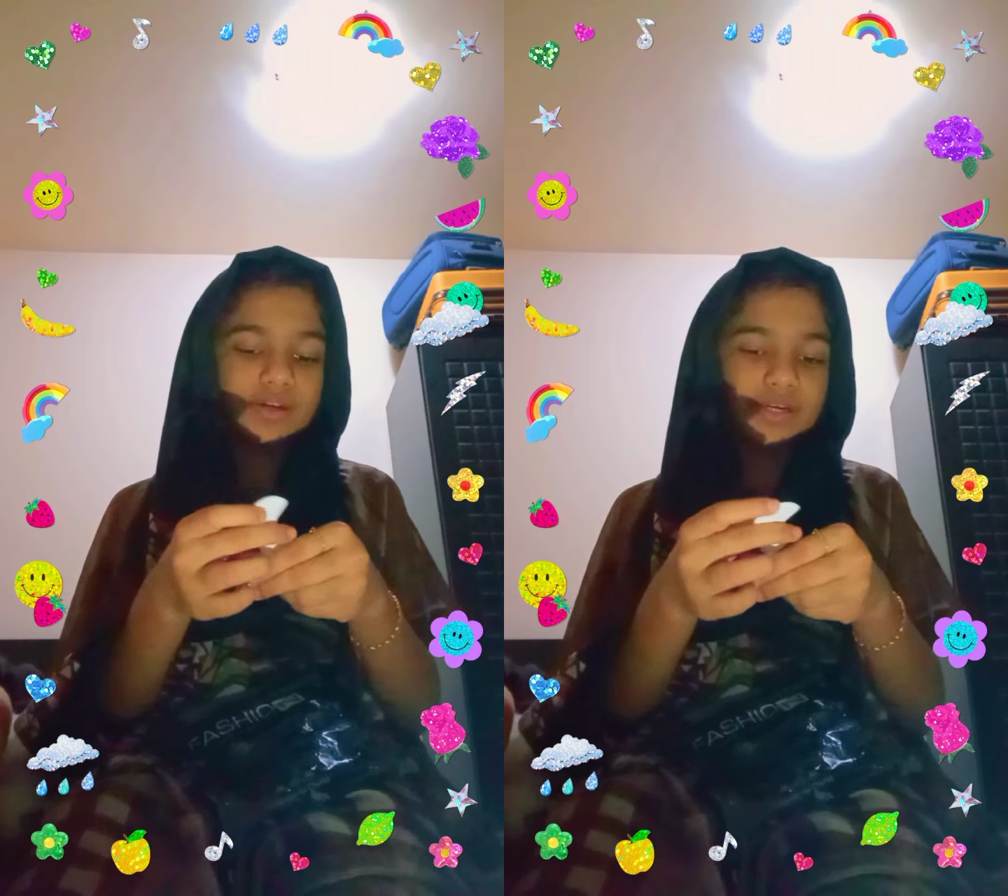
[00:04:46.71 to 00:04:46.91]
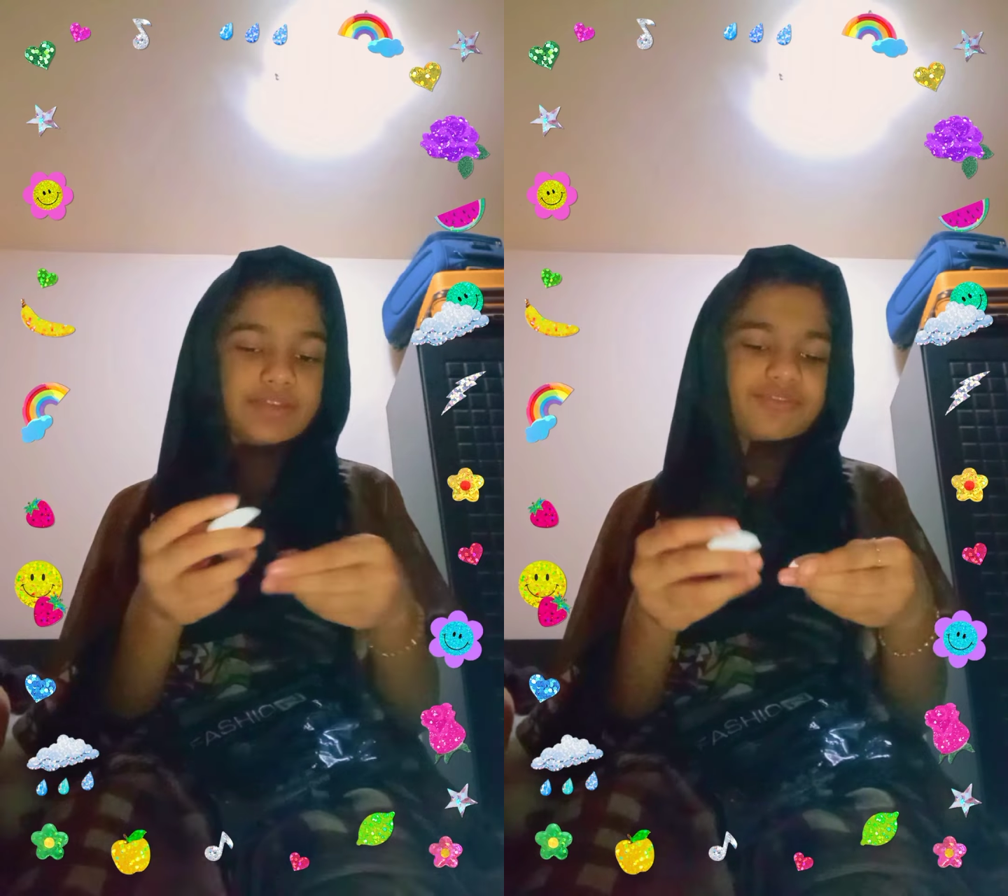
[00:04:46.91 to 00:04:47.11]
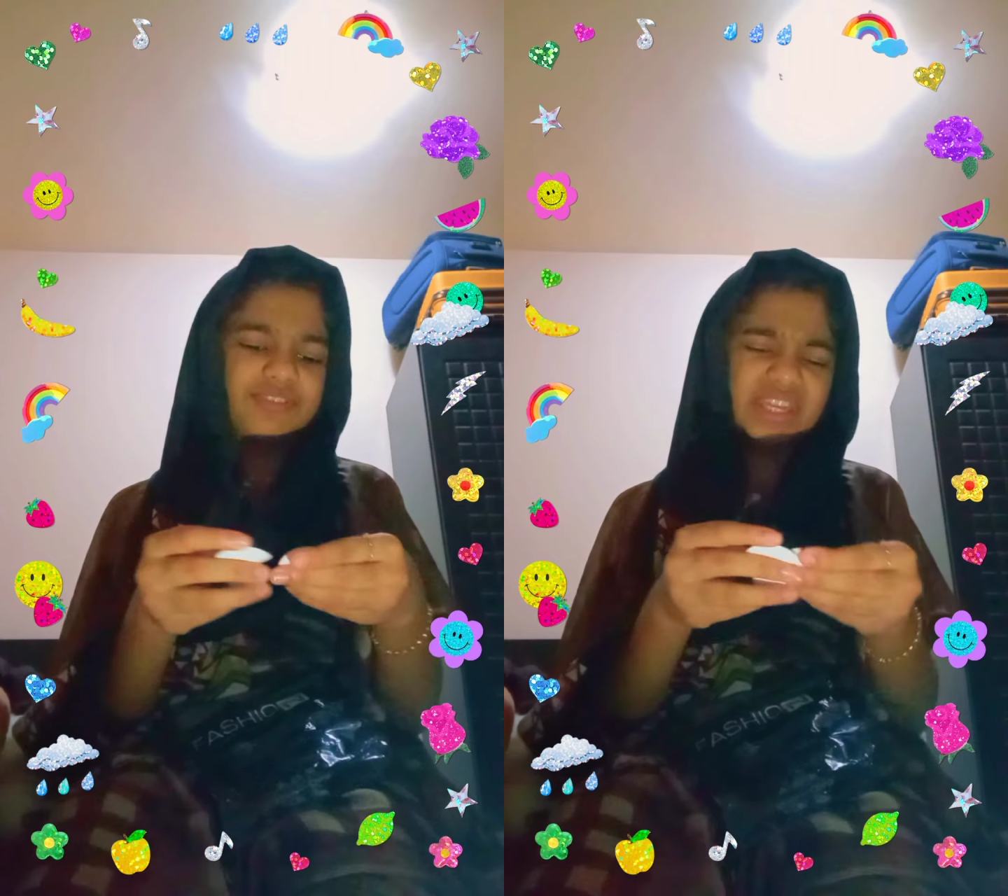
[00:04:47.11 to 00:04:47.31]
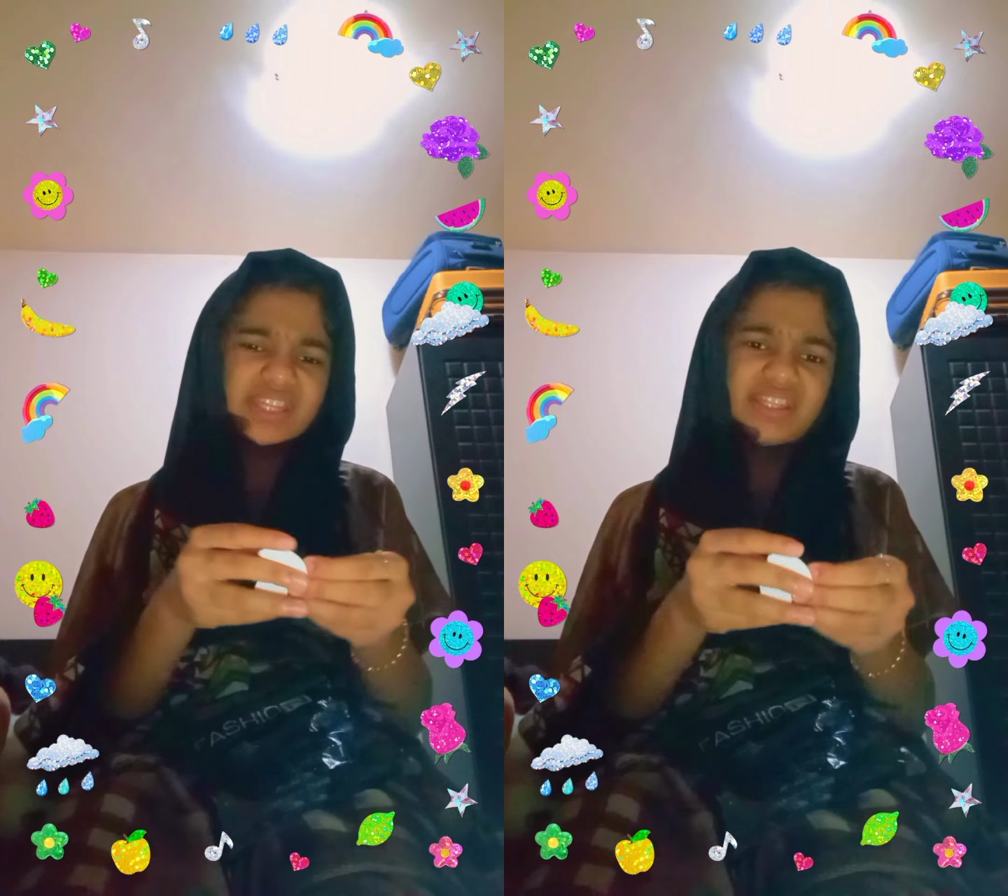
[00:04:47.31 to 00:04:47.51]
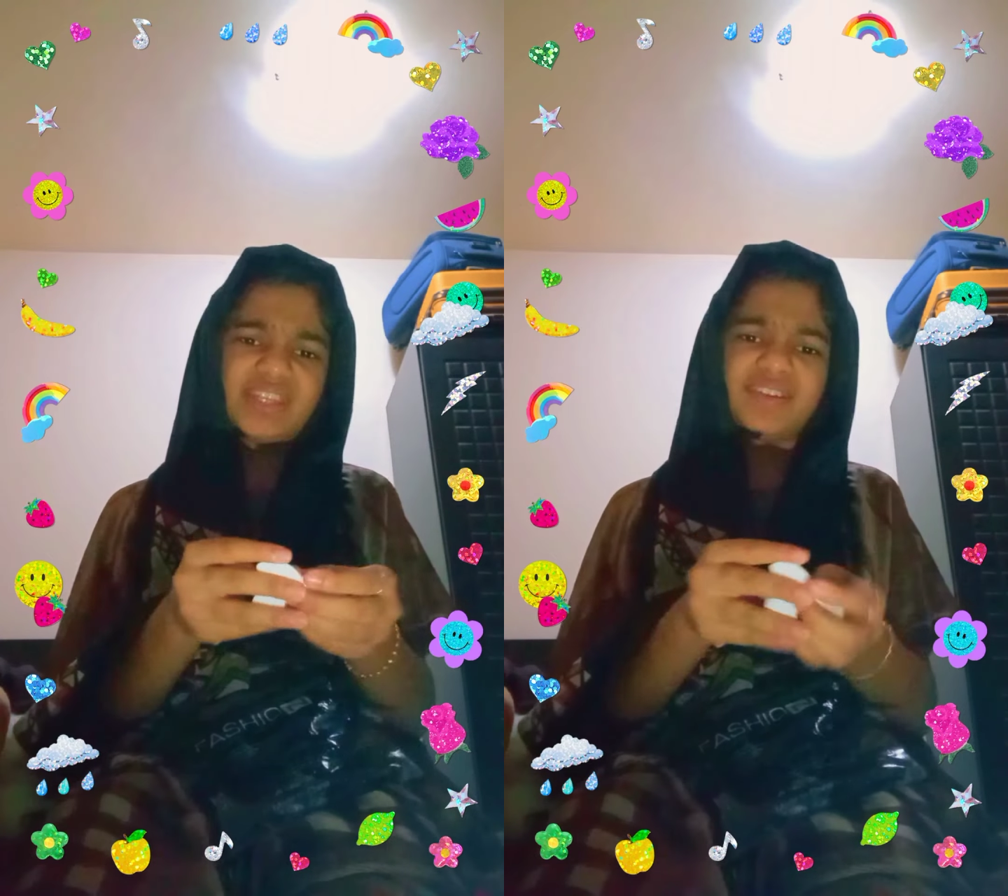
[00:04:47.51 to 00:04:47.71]

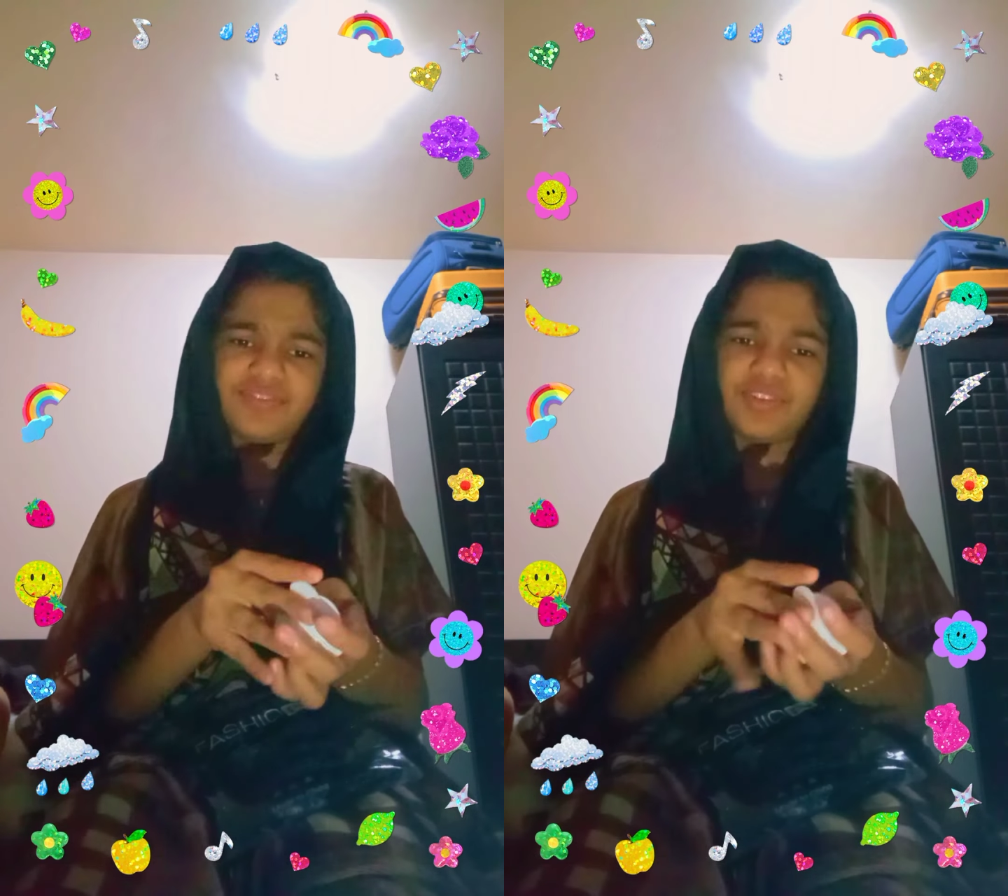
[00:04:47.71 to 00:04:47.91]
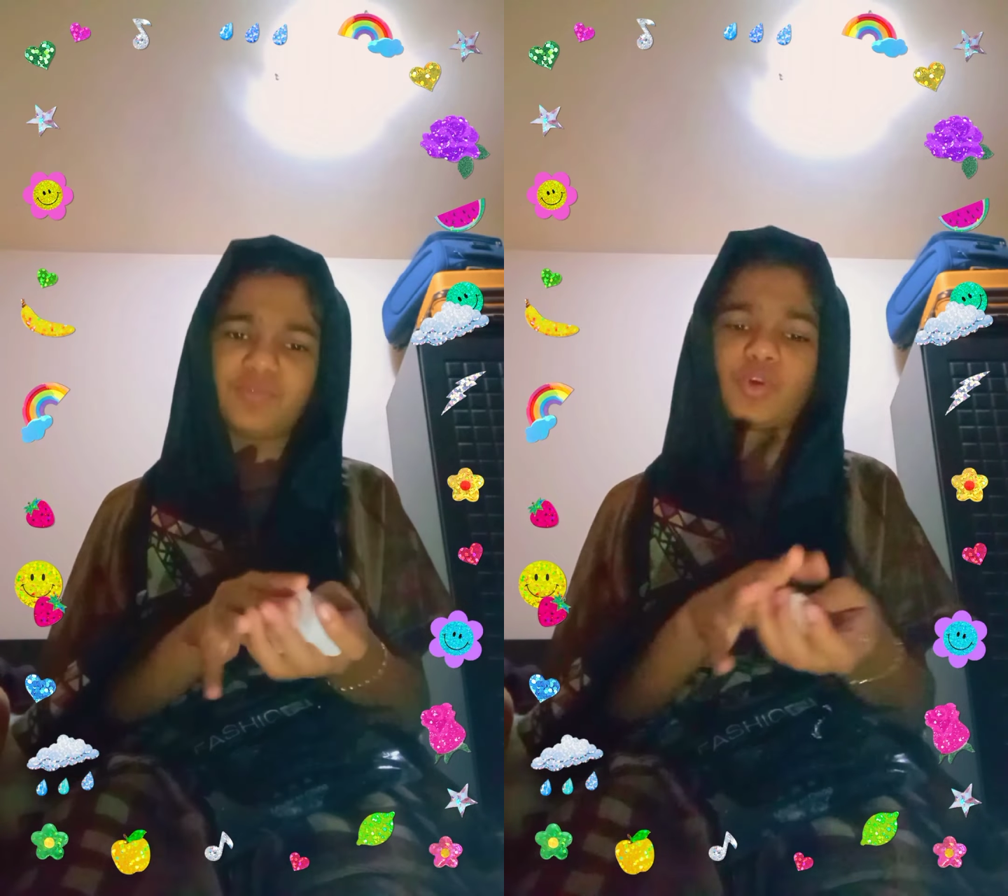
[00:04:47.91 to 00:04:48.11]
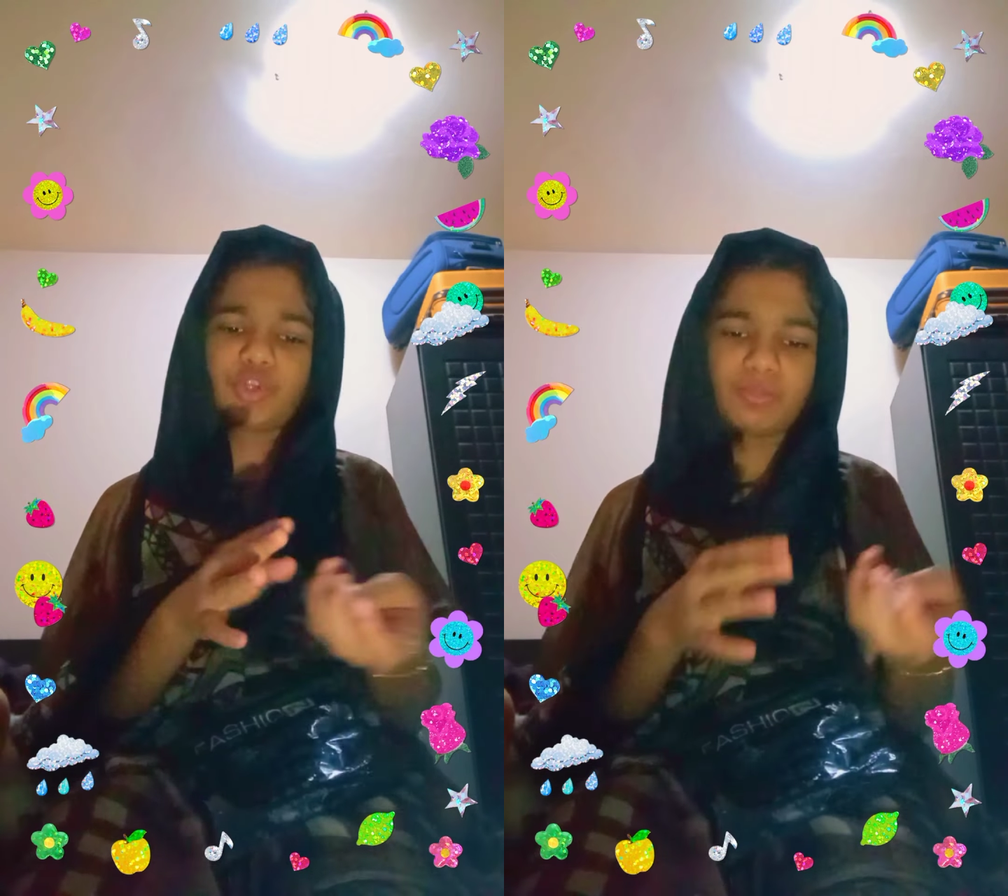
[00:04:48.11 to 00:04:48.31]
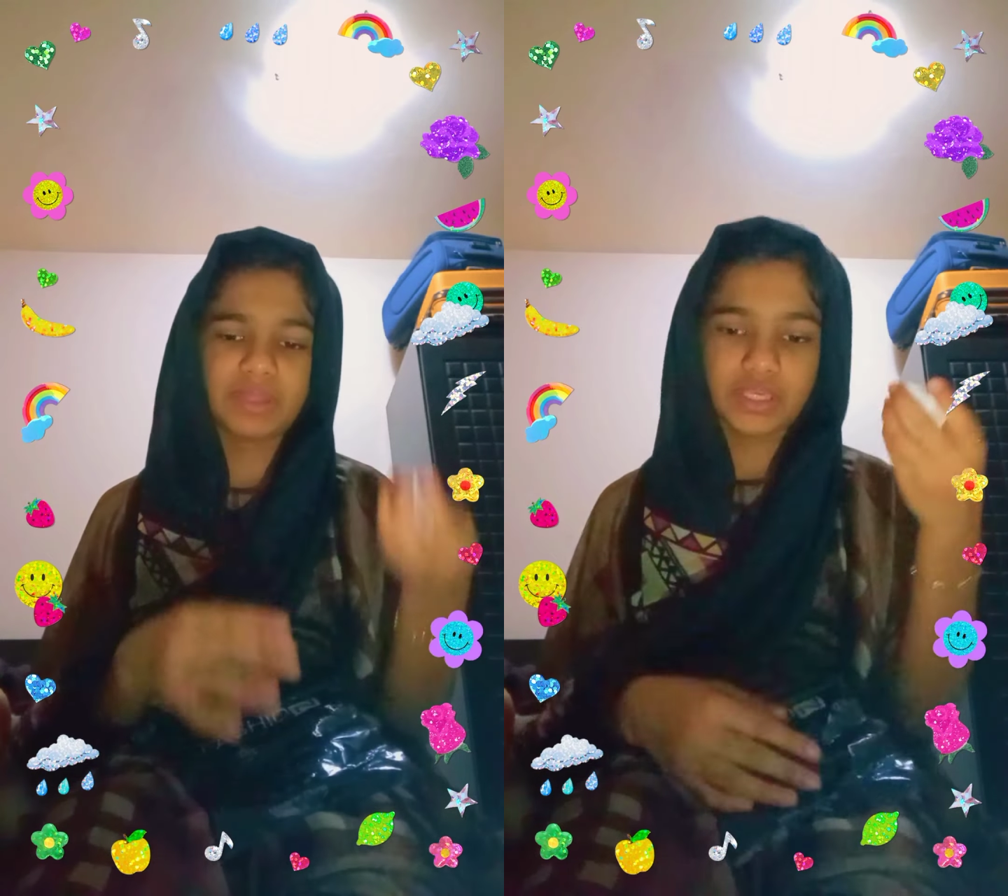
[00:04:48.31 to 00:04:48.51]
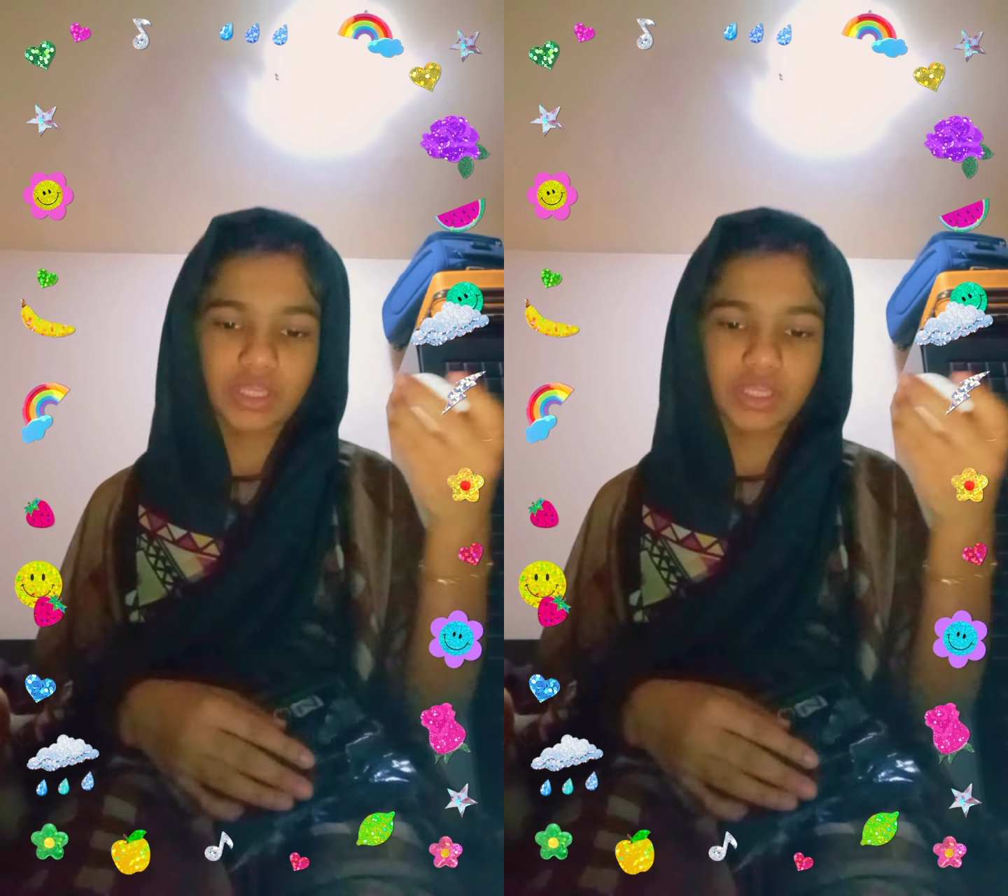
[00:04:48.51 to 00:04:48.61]
if we want to make